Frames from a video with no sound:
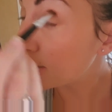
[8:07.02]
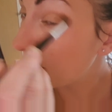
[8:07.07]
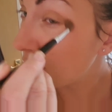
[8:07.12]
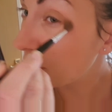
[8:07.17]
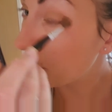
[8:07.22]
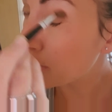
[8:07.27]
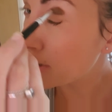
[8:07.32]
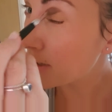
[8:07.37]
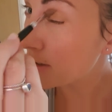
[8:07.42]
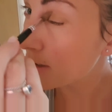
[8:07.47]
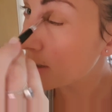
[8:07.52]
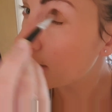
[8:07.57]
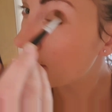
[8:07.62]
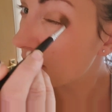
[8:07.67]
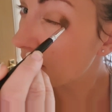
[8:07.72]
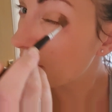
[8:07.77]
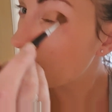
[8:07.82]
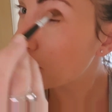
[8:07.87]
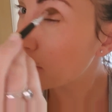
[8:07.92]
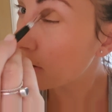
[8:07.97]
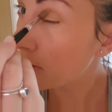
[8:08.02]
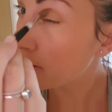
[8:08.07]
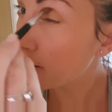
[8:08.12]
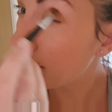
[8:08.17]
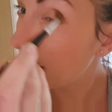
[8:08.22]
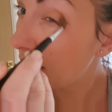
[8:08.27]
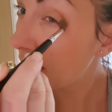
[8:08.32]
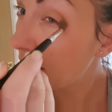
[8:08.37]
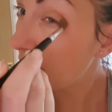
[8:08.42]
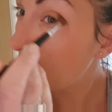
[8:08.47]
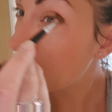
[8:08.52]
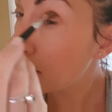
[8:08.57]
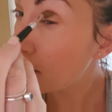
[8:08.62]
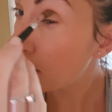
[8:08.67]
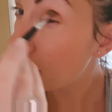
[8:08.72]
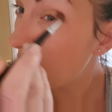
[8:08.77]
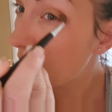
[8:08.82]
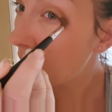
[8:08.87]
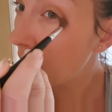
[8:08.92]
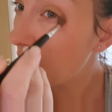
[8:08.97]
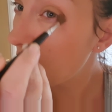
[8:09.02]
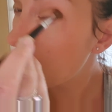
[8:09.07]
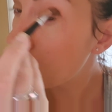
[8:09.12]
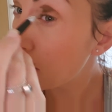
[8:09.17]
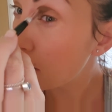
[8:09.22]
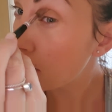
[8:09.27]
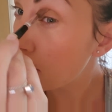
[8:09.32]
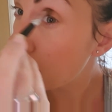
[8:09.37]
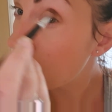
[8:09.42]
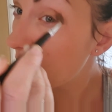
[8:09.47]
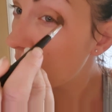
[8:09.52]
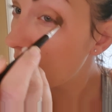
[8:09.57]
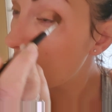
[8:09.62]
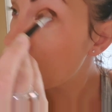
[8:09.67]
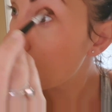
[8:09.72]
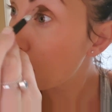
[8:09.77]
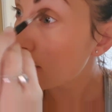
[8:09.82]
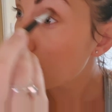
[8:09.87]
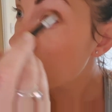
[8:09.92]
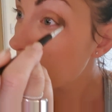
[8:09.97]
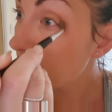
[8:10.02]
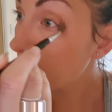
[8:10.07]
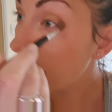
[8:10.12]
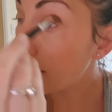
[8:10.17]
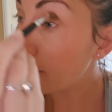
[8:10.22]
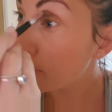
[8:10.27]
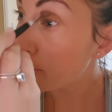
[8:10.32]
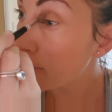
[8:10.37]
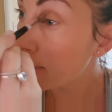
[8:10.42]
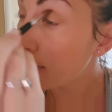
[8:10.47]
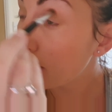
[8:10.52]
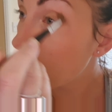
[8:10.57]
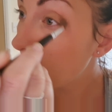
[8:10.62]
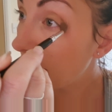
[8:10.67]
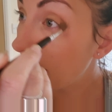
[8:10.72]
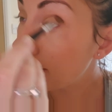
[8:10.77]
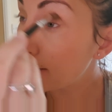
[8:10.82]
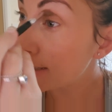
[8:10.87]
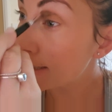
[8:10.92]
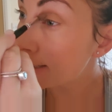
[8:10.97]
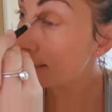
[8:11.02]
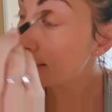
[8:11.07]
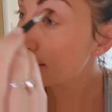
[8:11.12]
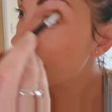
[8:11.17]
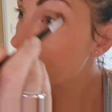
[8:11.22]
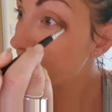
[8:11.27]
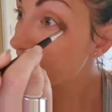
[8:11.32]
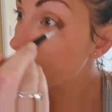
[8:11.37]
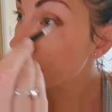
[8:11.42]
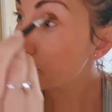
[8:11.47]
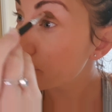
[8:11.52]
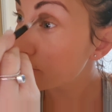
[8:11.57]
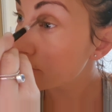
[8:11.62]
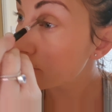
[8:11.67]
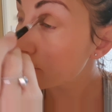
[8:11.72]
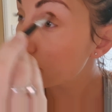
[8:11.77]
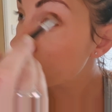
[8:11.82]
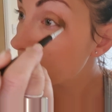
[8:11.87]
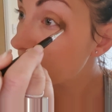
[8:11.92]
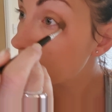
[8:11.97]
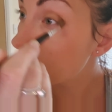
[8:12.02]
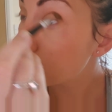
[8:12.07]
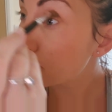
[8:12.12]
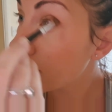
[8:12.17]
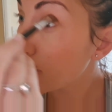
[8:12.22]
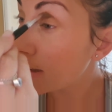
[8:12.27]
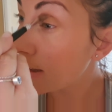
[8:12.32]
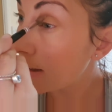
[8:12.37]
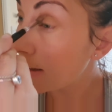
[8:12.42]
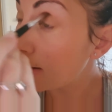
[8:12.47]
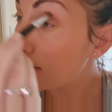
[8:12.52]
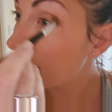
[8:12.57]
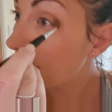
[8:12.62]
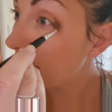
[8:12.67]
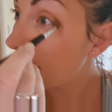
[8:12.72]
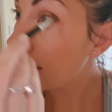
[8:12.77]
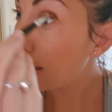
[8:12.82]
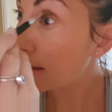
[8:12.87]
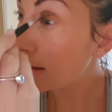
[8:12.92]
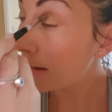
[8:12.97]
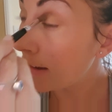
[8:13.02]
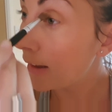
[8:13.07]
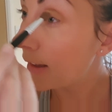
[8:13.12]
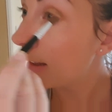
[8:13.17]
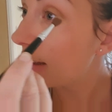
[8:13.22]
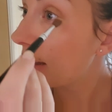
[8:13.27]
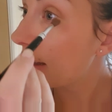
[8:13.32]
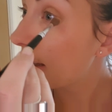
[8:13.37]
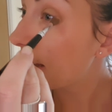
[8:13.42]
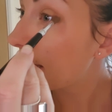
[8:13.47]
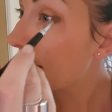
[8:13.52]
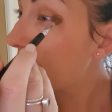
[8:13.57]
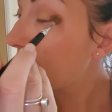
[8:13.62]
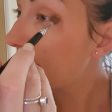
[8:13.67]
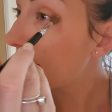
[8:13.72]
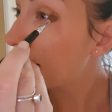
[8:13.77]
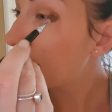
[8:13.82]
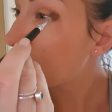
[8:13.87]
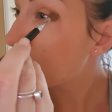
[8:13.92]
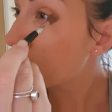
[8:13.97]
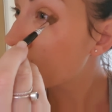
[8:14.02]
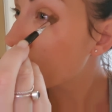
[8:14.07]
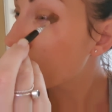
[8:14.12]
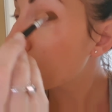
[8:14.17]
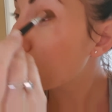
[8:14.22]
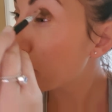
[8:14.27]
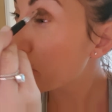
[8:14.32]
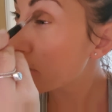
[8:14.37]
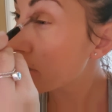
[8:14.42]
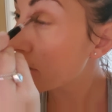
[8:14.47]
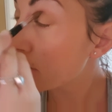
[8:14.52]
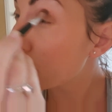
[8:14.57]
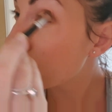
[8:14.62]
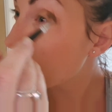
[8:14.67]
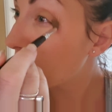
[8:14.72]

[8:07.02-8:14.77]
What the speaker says: you do your research into it, really. So yeah, BA Paris is a English, British